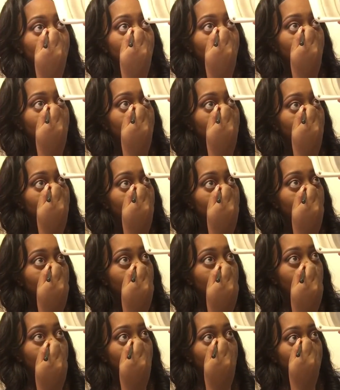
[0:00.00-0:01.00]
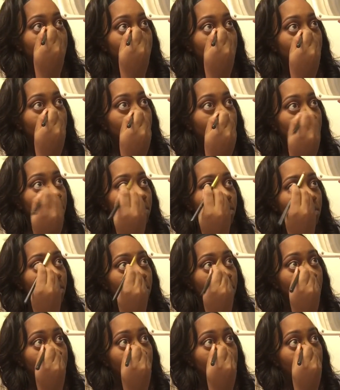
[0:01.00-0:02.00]
nose with this
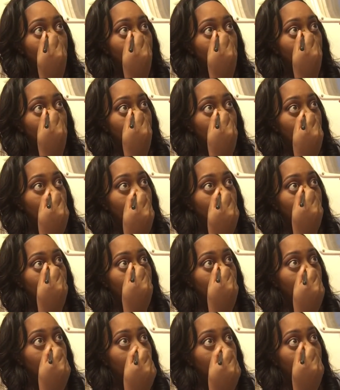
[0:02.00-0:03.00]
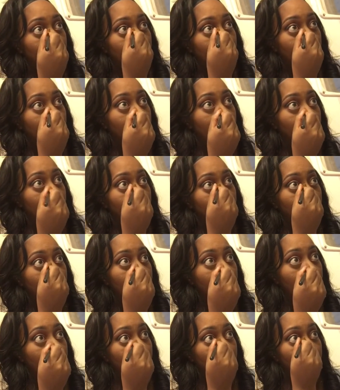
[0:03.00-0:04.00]
BH Cosmetics
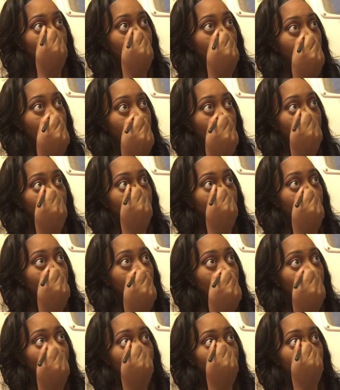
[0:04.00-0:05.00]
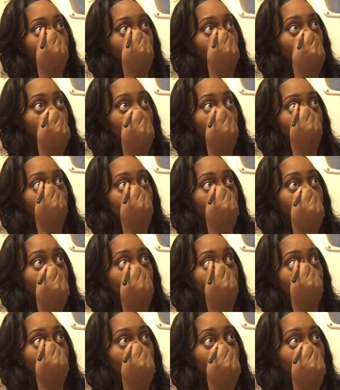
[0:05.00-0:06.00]
contour palette. Just
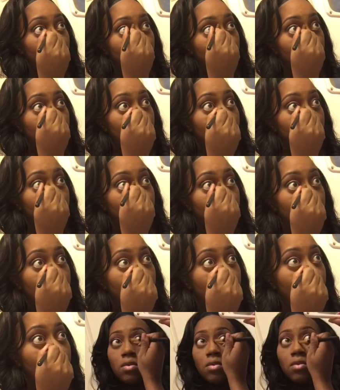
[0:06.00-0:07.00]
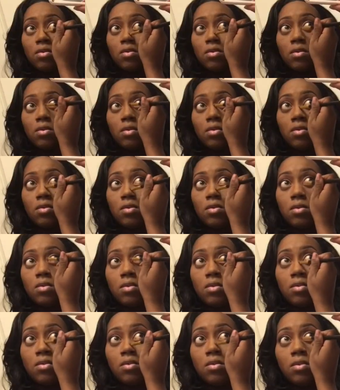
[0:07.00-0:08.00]
making sure that we take our
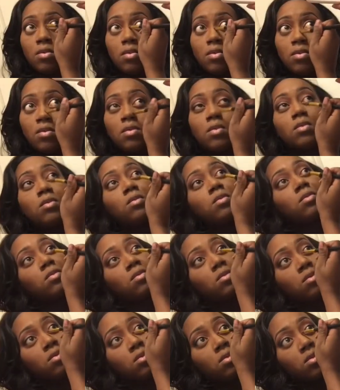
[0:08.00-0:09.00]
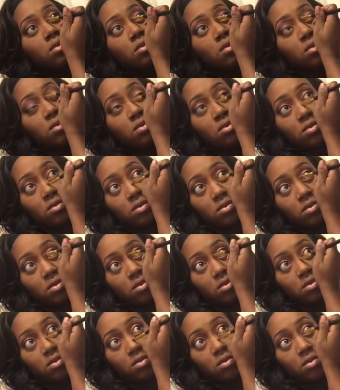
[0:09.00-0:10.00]
time to contour our
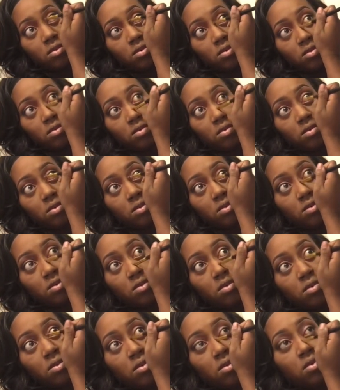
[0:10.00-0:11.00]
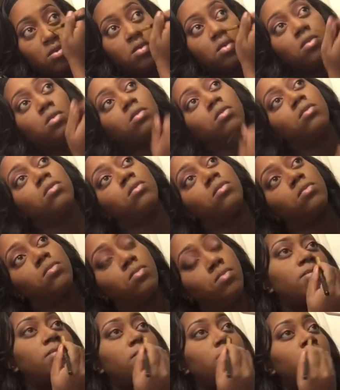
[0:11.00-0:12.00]
nose because contouring
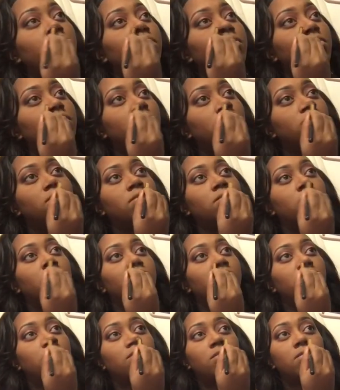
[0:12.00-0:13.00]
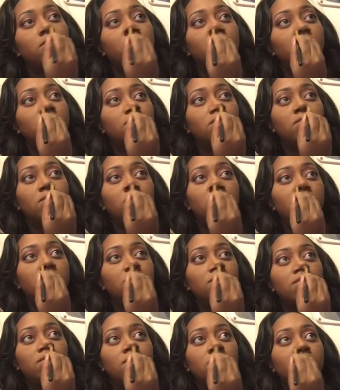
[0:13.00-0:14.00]
can be a little tedious
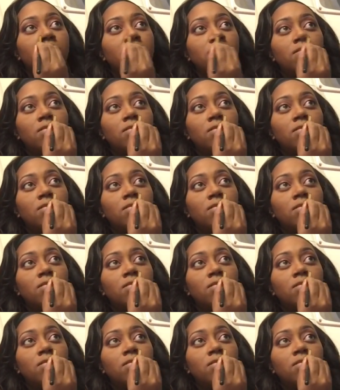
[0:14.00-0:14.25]
sometimes.